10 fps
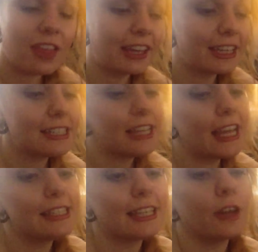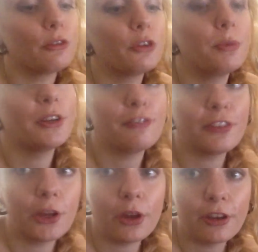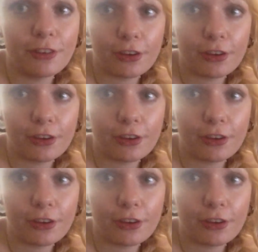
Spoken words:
Like I say, it's like a root beer float on a